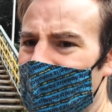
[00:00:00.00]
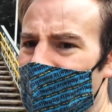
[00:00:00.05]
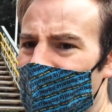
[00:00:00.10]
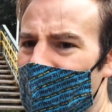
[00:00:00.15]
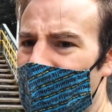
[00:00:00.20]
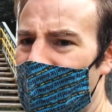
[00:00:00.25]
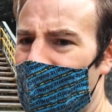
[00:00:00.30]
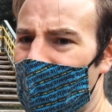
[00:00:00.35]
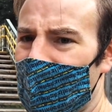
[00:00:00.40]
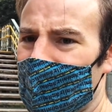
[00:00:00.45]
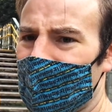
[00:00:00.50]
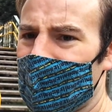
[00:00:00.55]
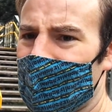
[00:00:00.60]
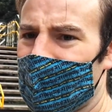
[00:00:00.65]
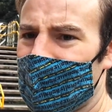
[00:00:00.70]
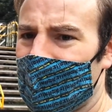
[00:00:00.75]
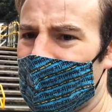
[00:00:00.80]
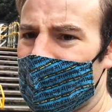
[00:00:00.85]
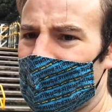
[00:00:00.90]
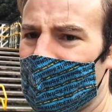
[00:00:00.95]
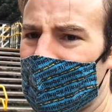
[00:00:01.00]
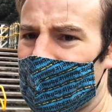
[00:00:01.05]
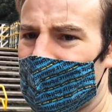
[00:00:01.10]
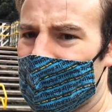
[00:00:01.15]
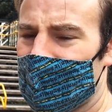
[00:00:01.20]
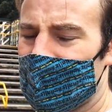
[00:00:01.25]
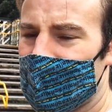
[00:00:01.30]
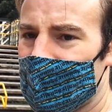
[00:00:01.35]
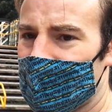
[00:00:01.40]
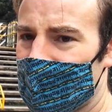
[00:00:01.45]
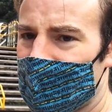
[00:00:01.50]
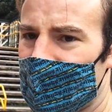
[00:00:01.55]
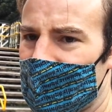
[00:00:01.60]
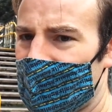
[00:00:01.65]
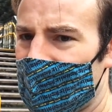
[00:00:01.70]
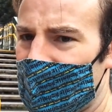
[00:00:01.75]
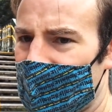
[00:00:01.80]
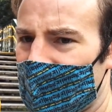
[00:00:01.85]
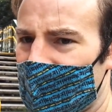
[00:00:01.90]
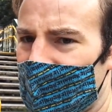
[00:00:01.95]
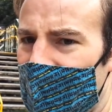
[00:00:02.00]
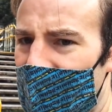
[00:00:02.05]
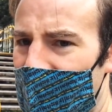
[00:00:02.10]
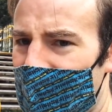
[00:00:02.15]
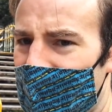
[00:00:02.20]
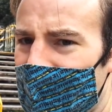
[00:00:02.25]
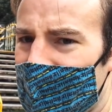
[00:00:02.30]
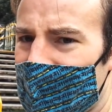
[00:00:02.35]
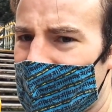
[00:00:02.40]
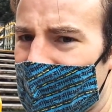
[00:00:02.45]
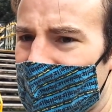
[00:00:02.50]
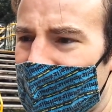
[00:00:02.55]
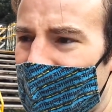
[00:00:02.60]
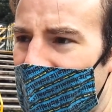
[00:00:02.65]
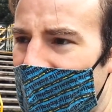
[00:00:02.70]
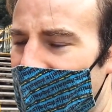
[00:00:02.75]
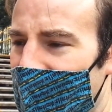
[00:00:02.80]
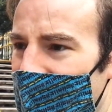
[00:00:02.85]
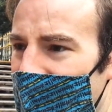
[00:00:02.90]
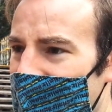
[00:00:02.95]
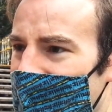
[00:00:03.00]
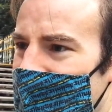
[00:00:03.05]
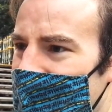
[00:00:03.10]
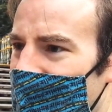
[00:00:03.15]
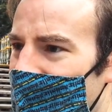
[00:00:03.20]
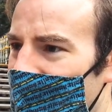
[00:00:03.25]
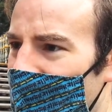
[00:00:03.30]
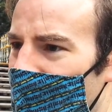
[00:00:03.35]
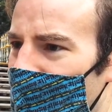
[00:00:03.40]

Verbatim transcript: on the left, that is the old